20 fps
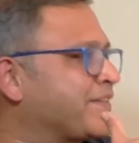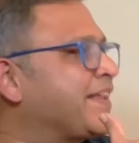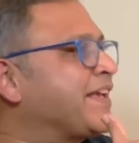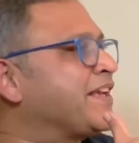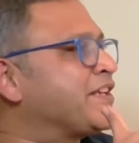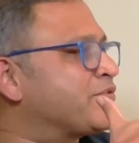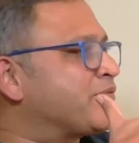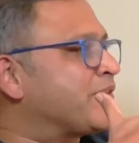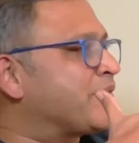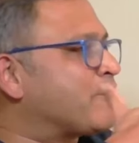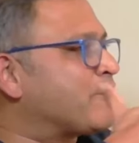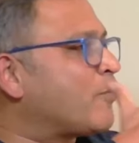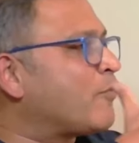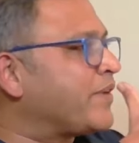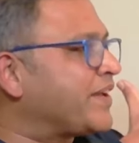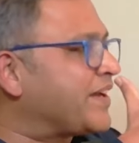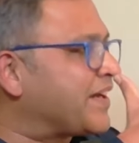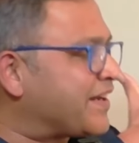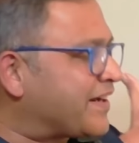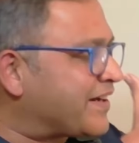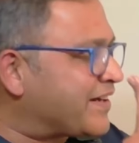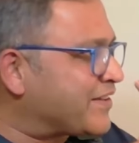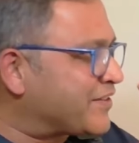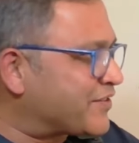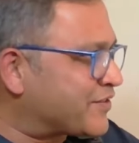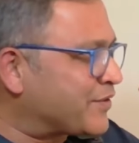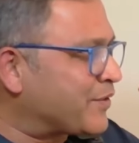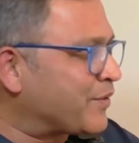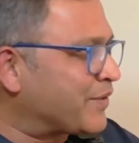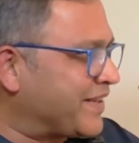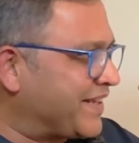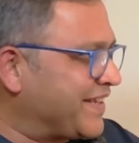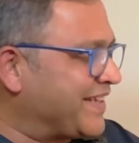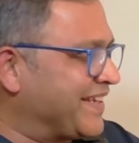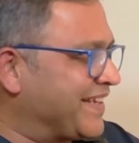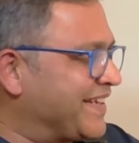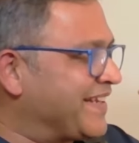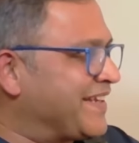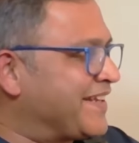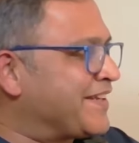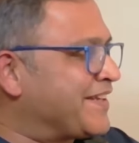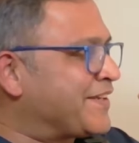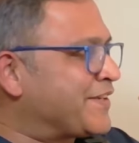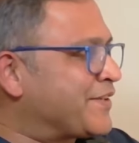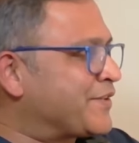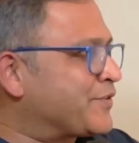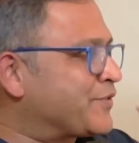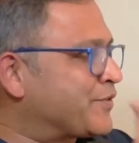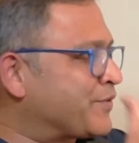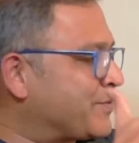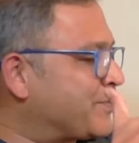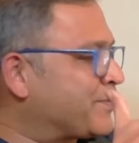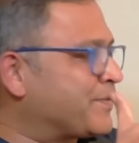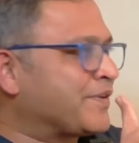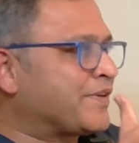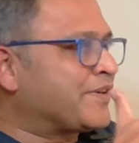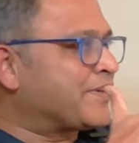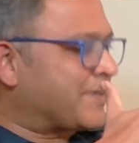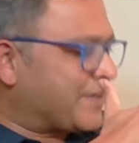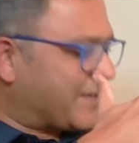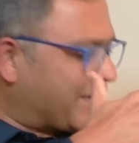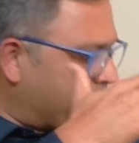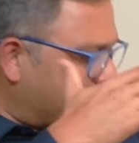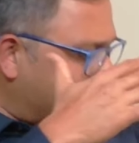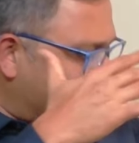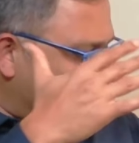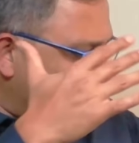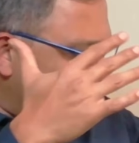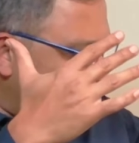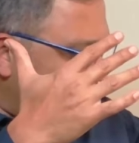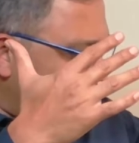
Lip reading: things were moving a little slowly. So, uh,